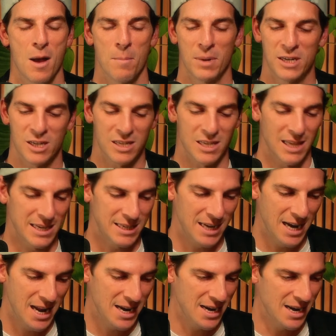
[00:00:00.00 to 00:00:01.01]
But just
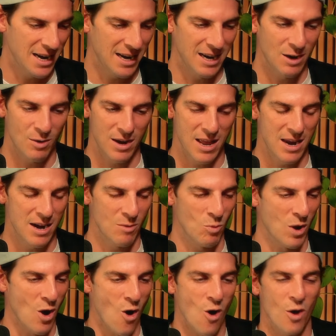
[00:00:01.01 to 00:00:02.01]
listening it, hearing it,
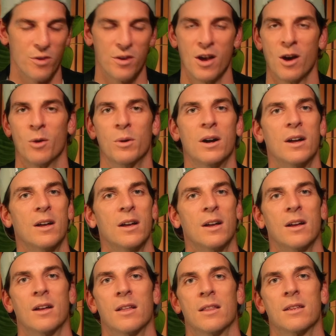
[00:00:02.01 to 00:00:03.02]
we all know
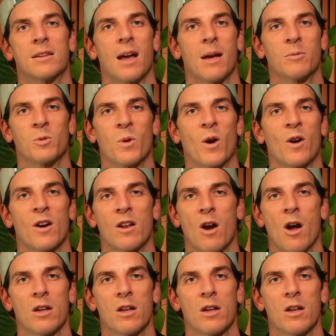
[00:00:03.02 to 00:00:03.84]
the times we heard an